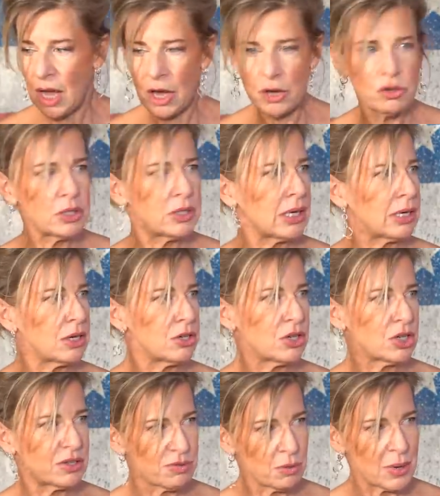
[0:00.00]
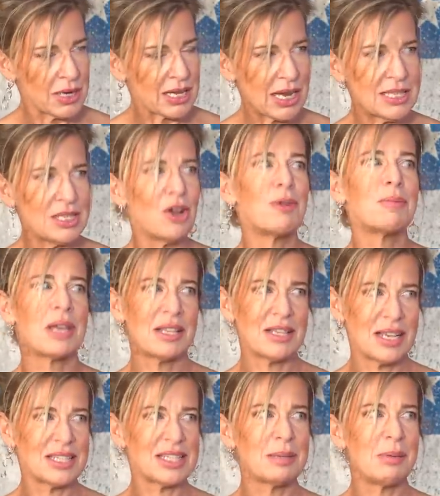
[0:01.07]
100 signatures for why Katie
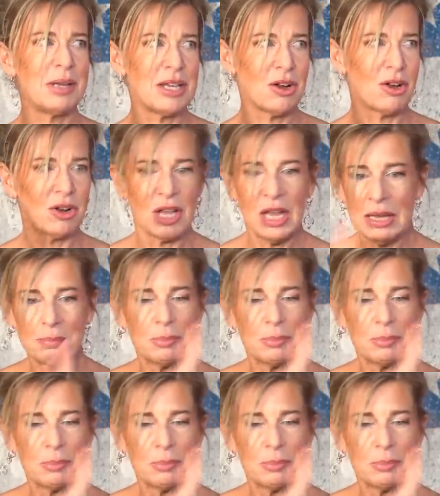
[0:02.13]
Hopkins has to be gone.